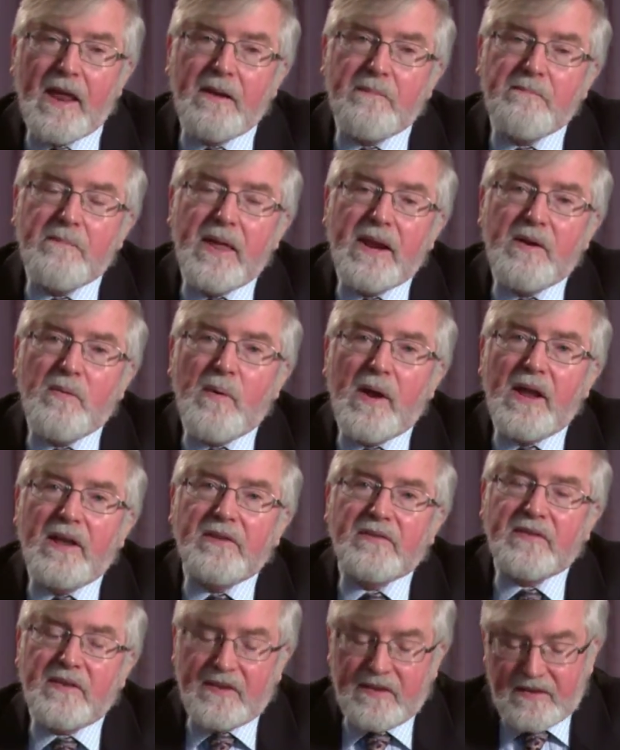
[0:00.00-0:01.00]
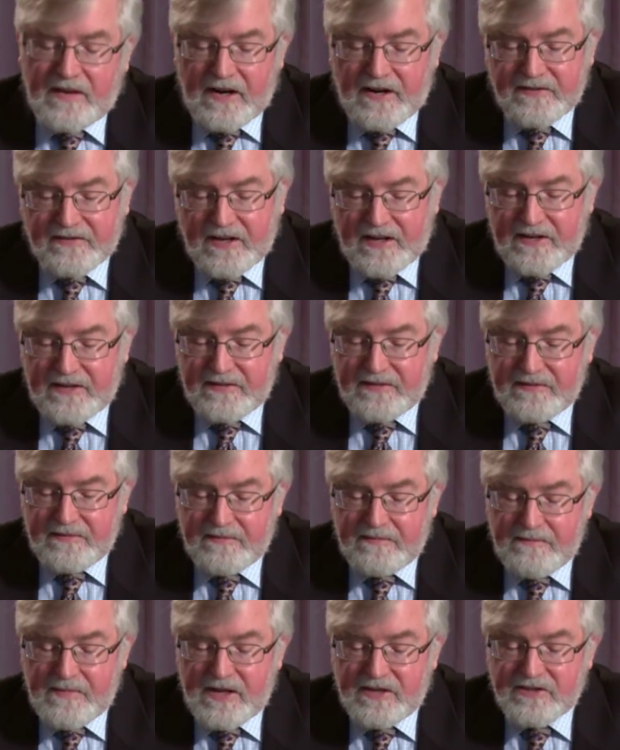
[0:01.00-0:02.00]
And in many ways, uh, and as I
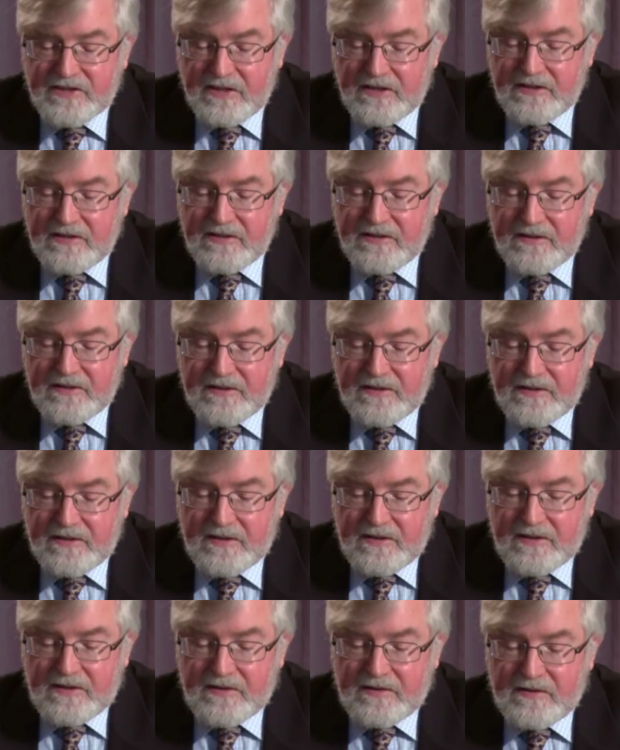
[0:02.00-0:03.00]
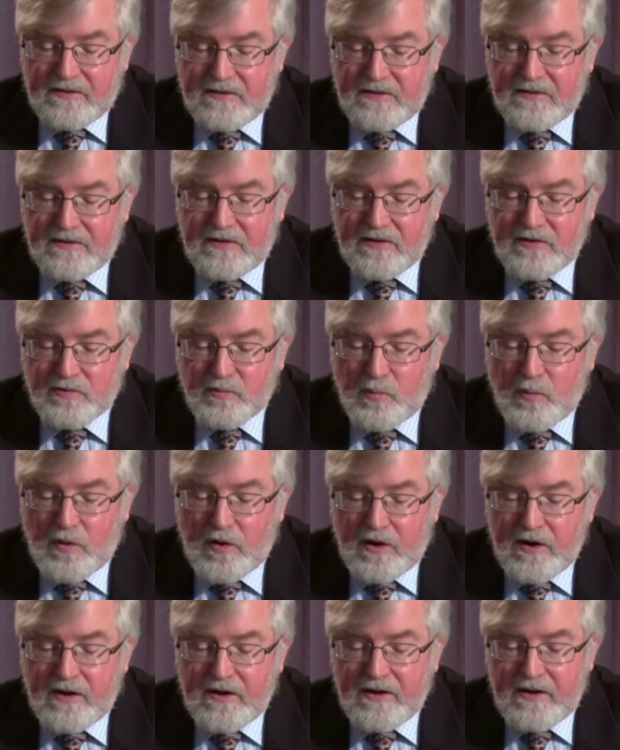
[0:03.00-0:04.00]
mentioned, this
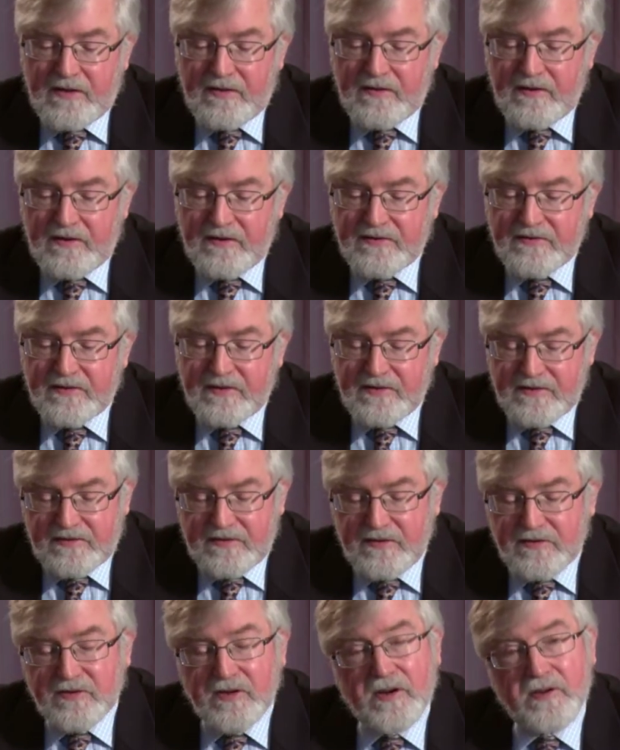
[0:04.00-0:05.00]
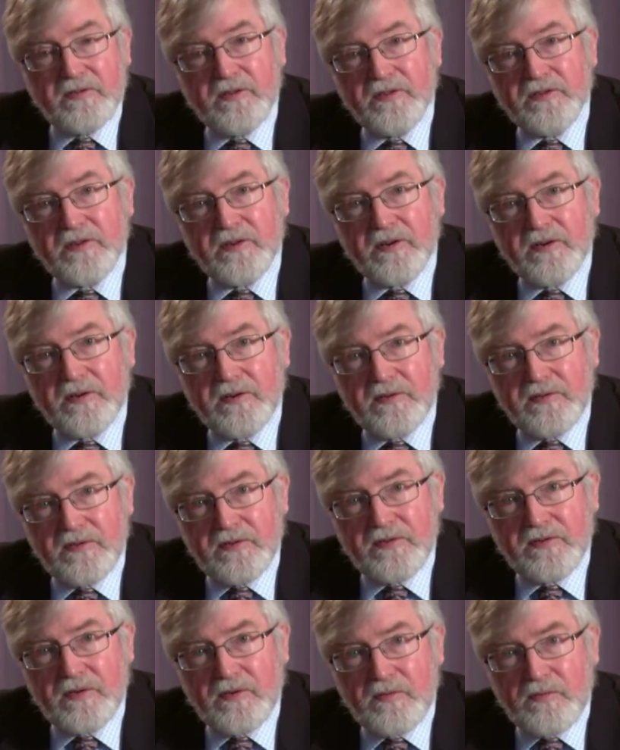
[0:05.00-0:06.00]
word uh, there's a there's a there's a
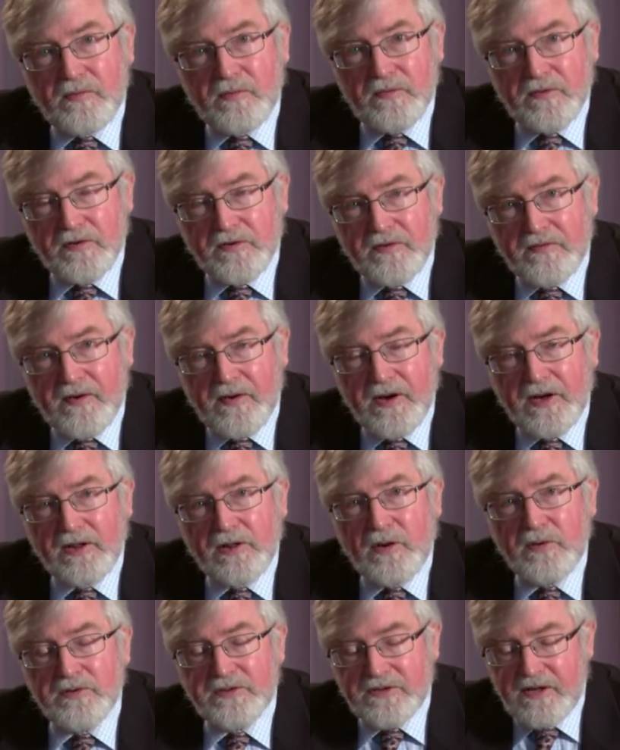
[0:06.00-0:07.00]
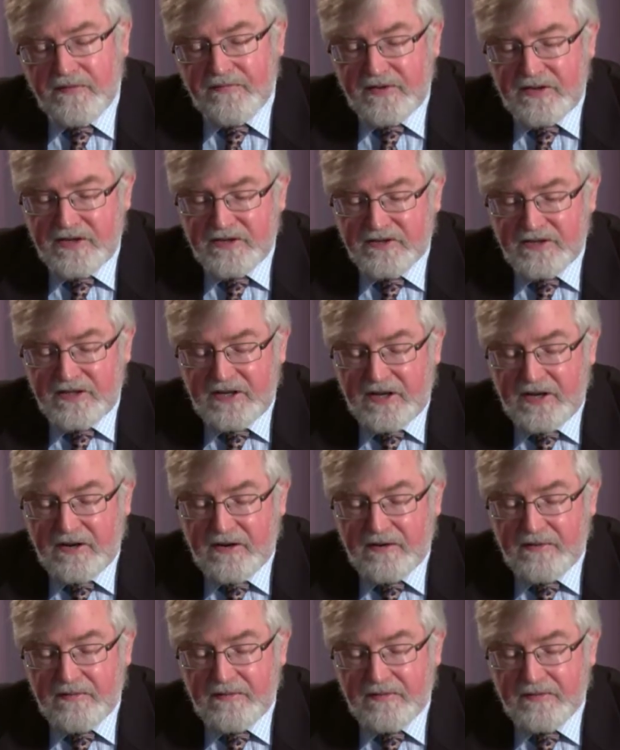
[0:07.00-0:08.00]
there's a there's a very close definition
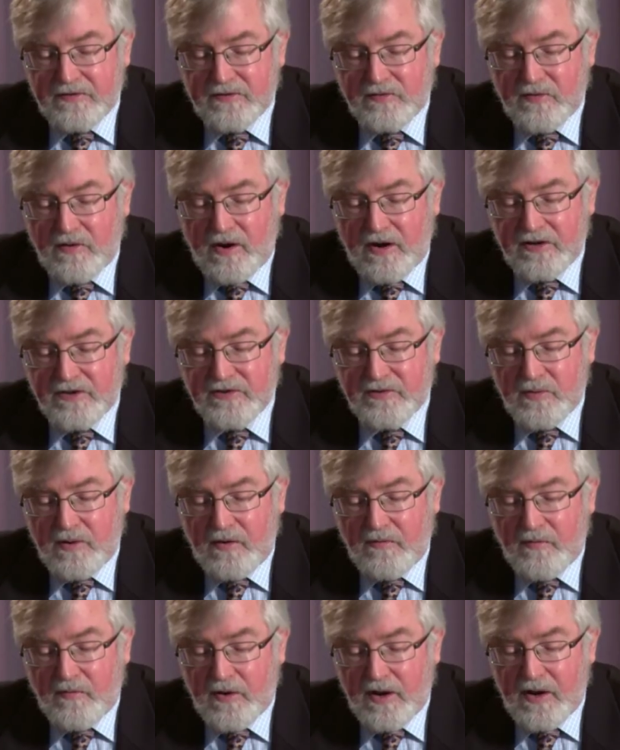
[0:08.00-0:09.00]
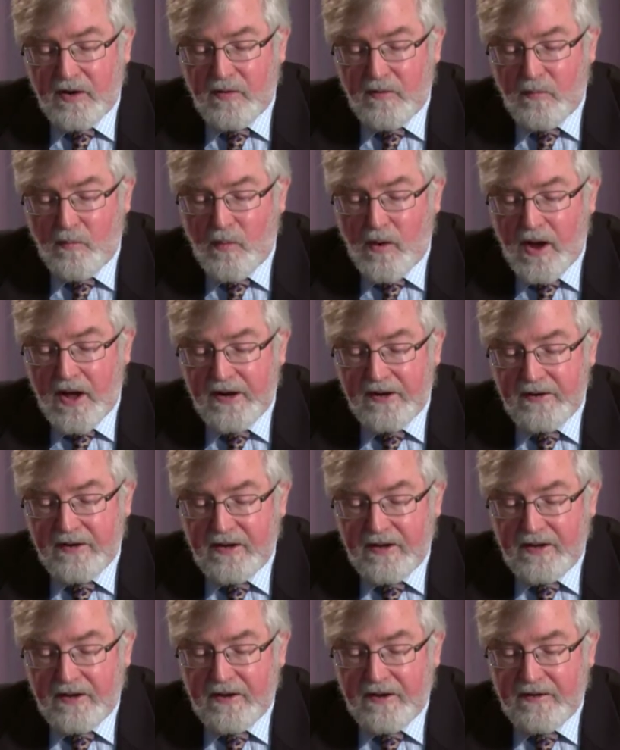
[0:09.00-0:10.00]
here in Strong's 1241
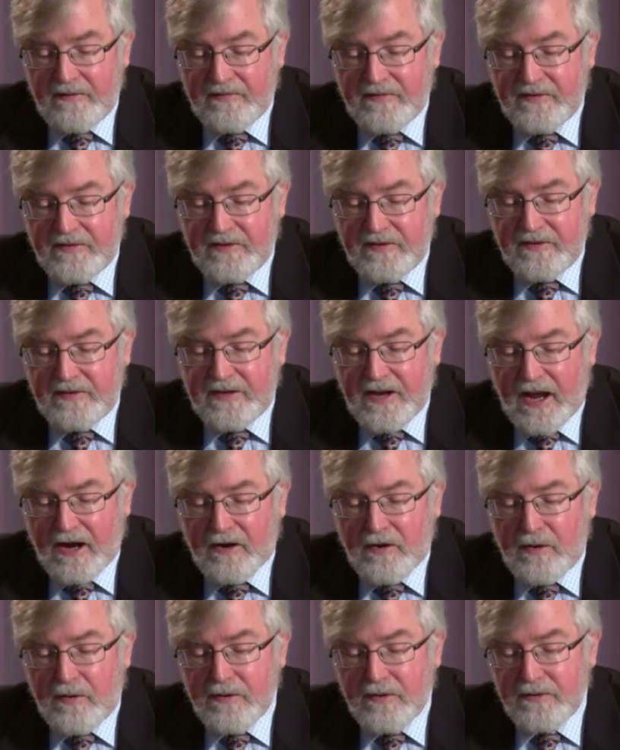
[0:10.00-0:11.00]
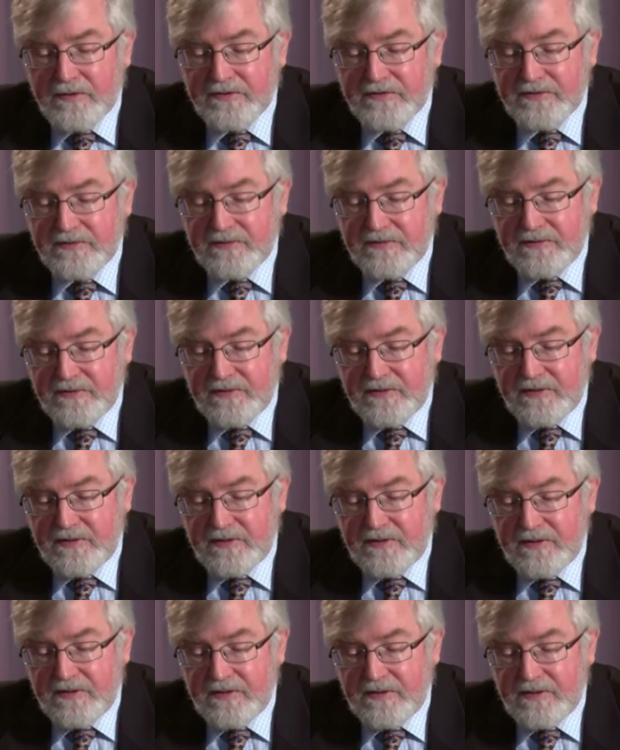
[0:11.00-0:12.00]
of diakonos,
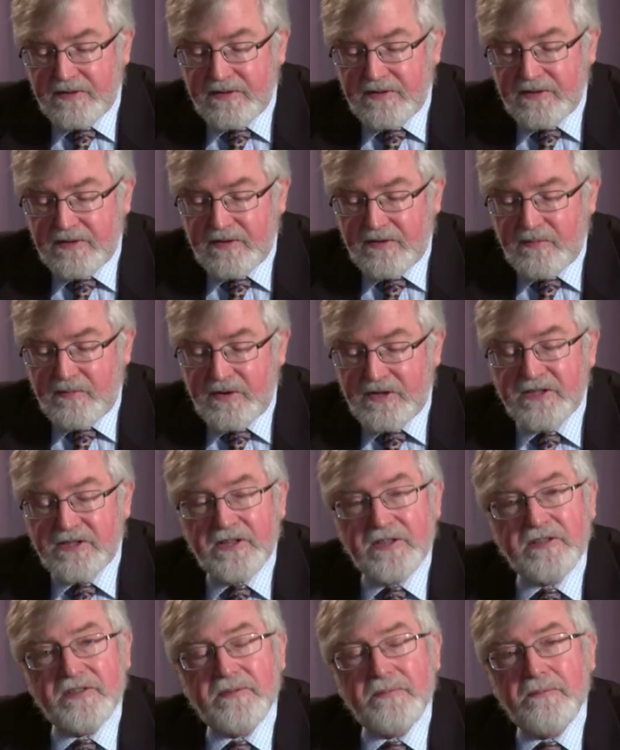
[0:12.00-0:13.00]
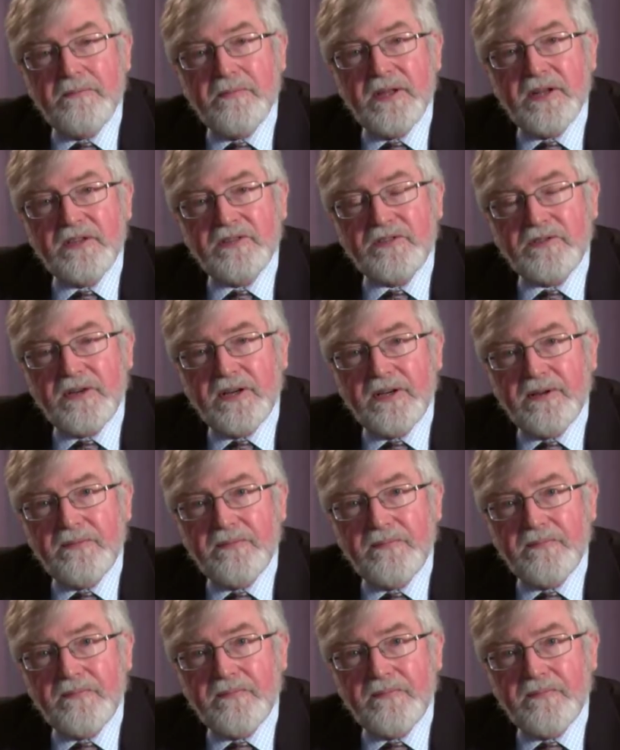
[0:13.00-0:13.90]
which is ministry.